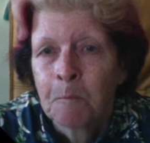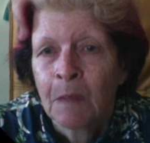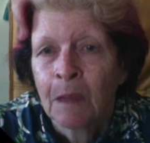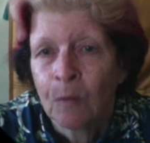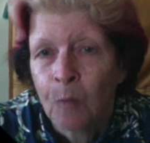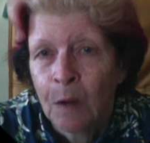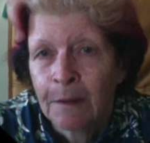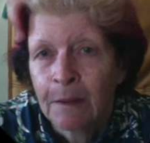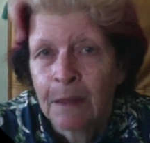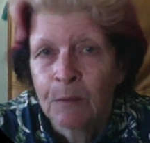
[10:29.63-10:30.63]
the one
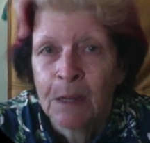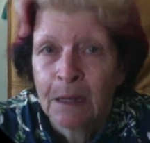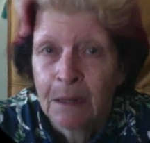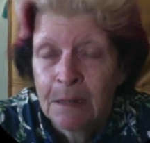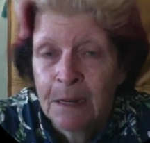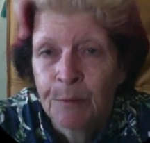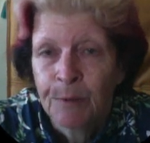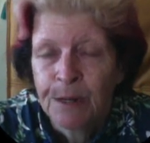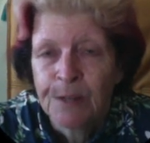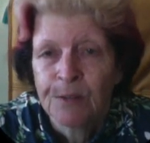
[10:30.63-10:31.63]
thing with a
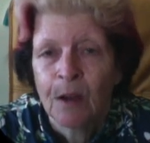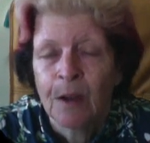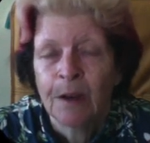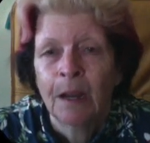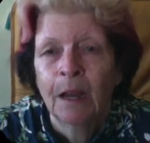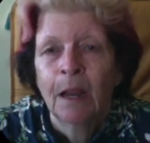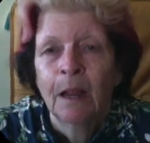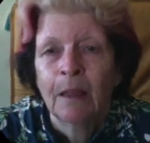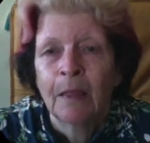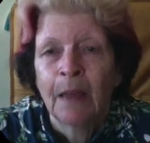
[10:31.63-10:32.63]
contemporary design
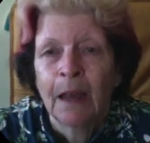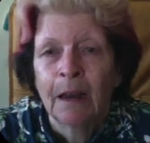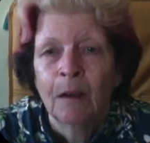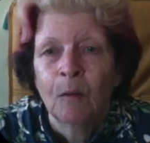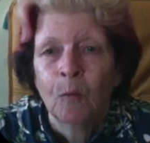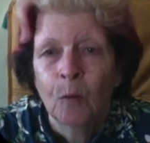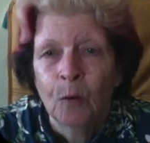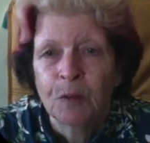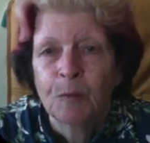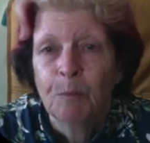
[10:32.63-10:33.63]
that
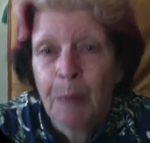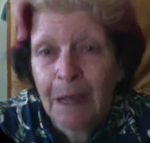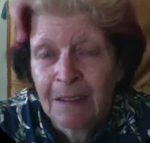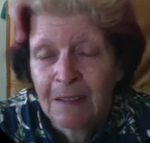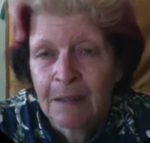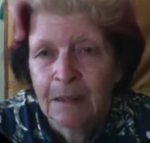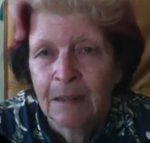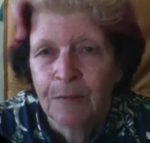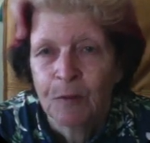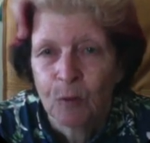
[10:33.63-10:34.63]
works best
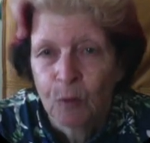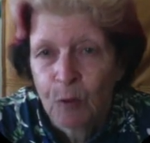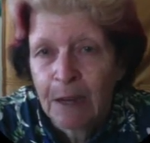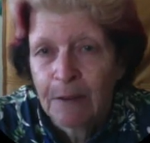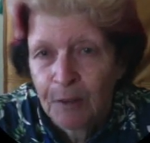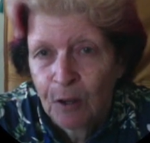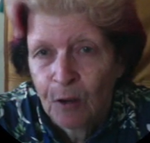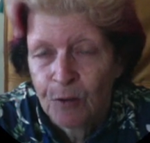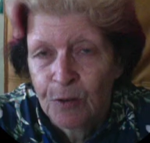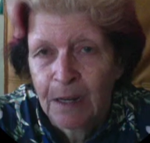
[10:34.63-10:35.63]
if you're looking for
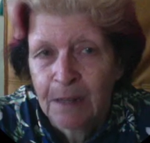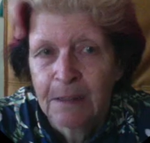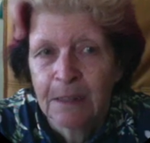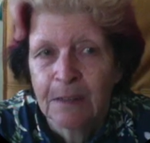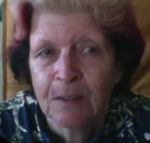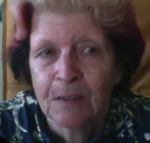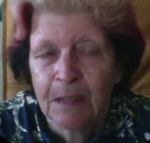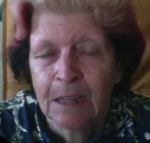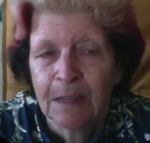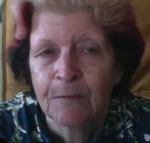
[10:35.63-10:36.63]
contrast, is to
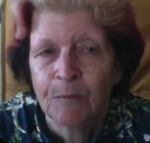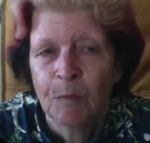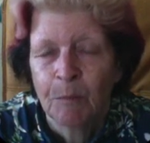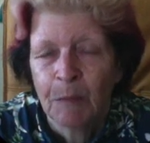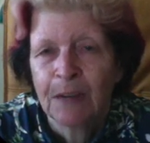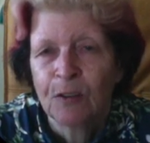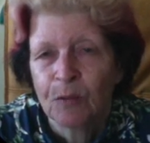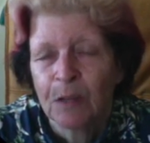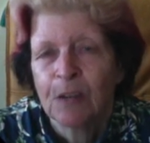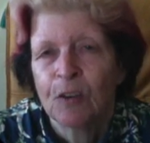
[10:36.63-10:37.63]
make sure
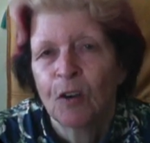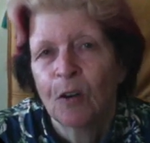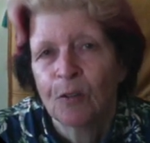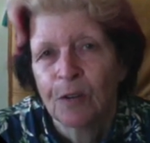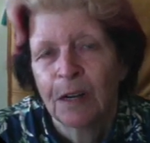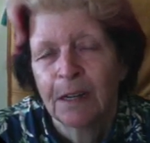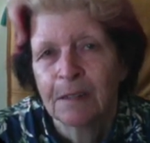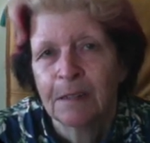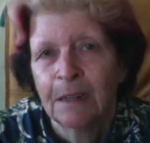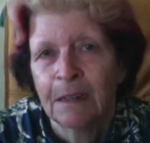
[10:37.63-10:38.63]
that your
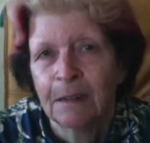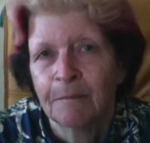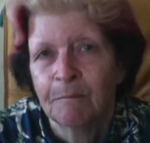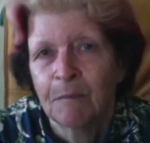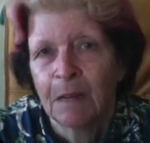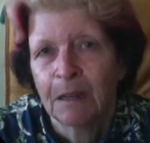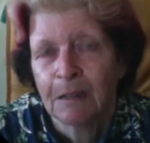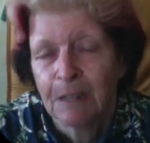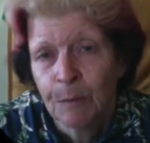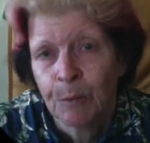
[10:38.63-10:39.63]
contrast in a
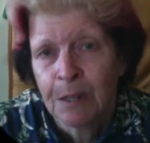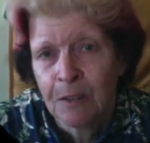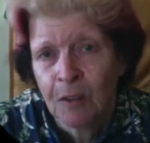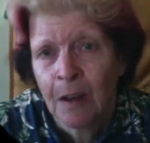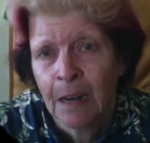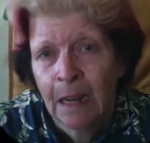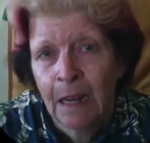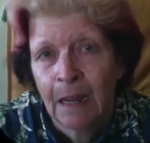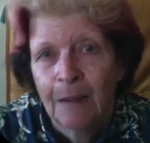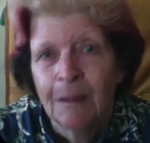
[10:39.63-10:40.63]
contemporary design
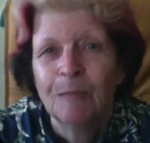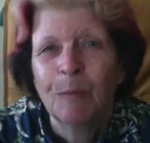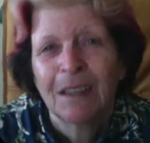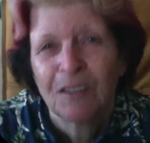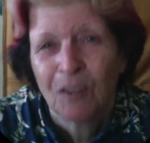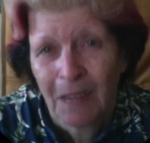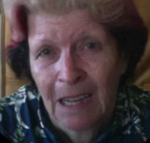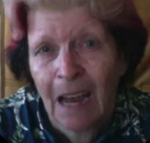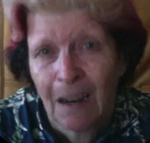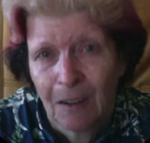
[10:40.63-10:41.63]
is based on
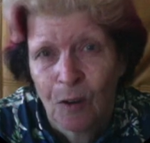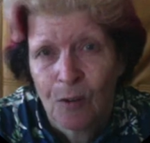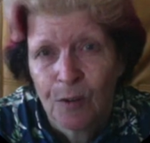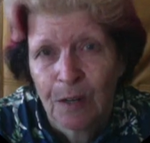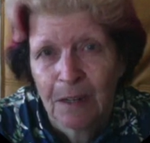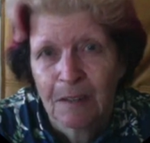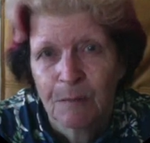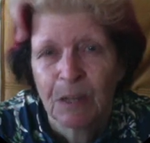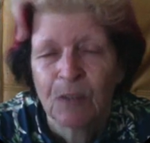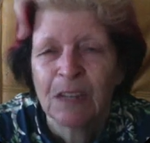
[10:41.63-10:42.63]
colour contrast,
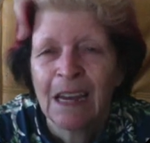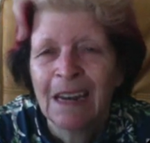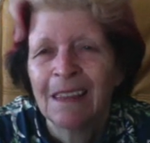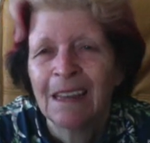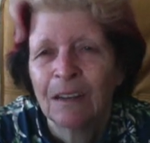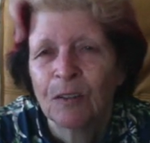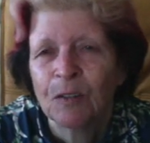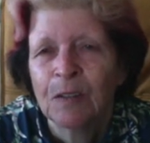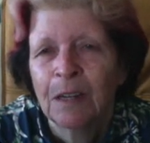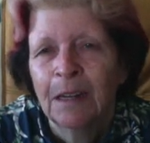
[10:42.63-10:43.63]
because anything
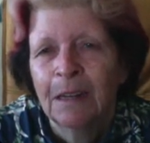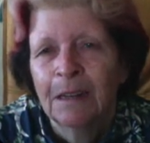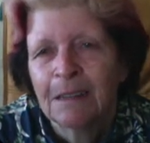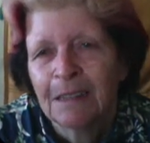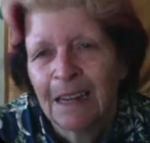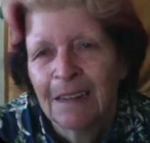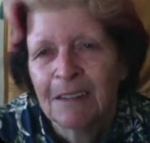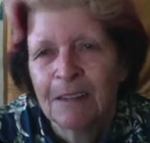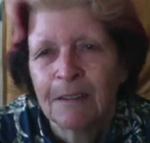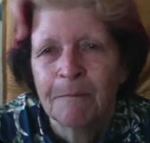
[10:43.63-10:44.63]
else starts
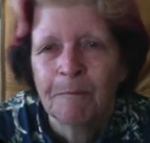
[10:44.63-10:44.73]
to